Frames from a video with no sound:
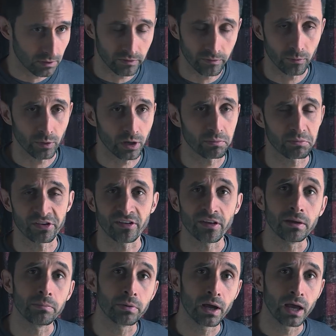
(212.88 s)
even when I'm
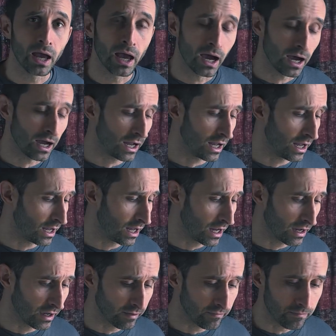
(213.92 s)
asleep, uh,
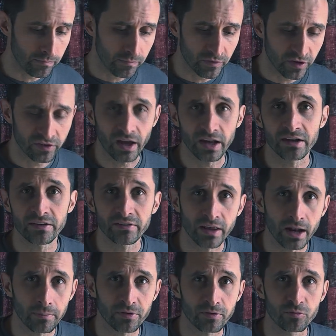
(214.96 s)
I decided to
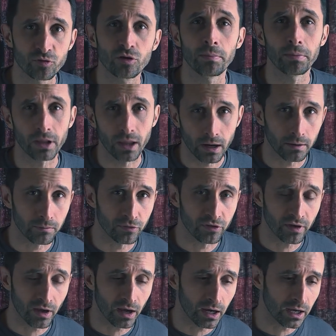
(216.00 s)
set up some trip
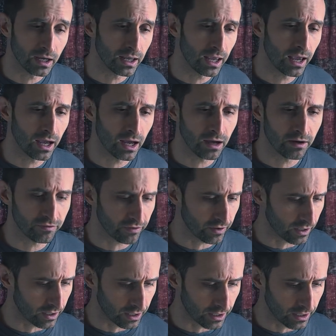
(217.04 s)
alarms. I have,
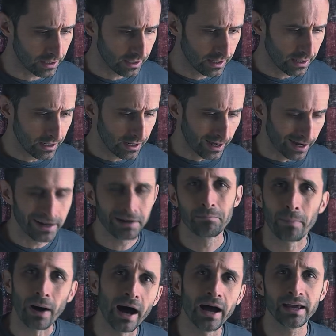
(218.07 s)
uh, I
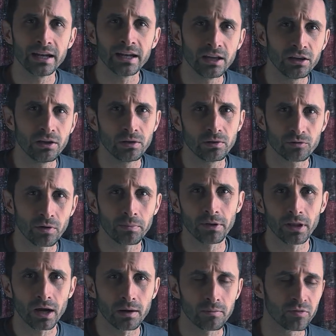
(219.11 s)
didn't buy any trip
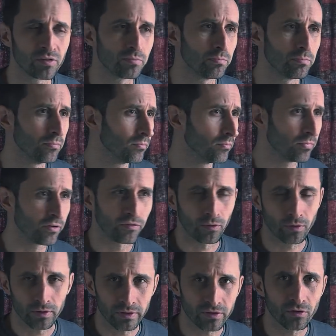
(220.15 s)
alarms
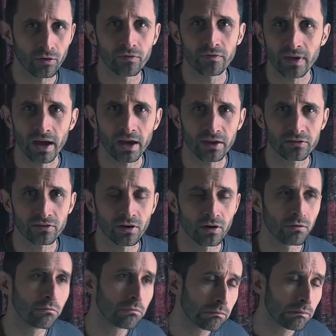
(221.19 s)
before this whole
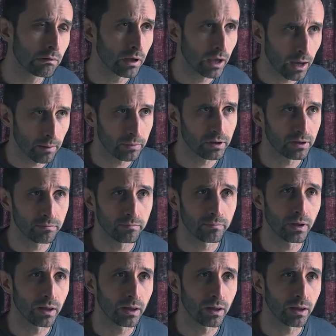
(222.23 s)
fiasco happened.